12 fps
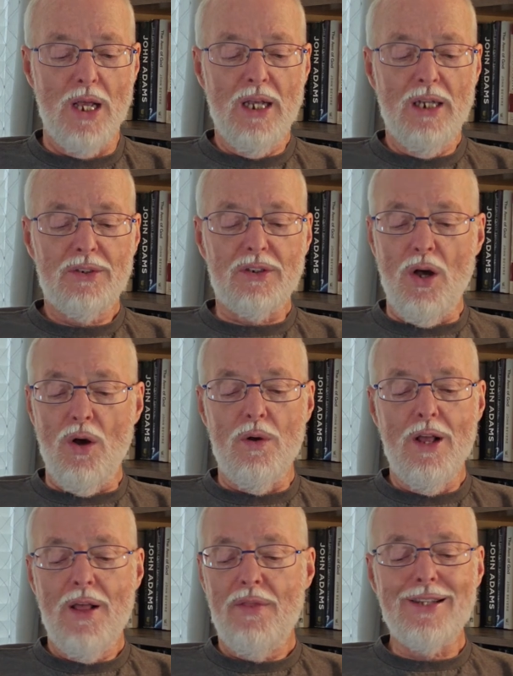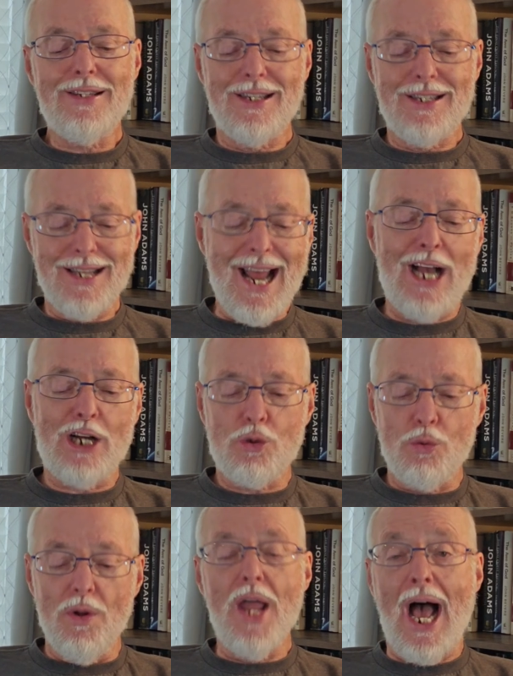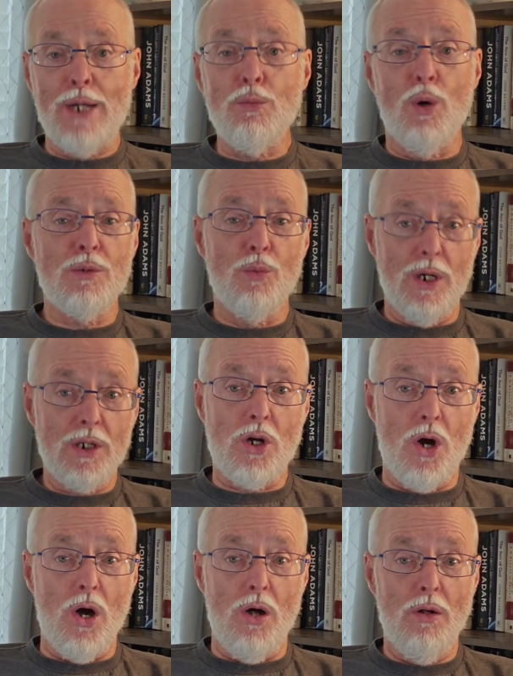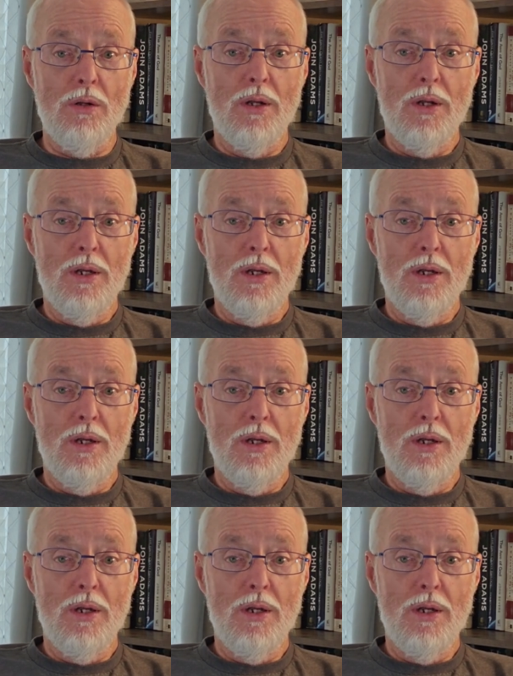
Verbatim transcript: So, this is an actual 911 call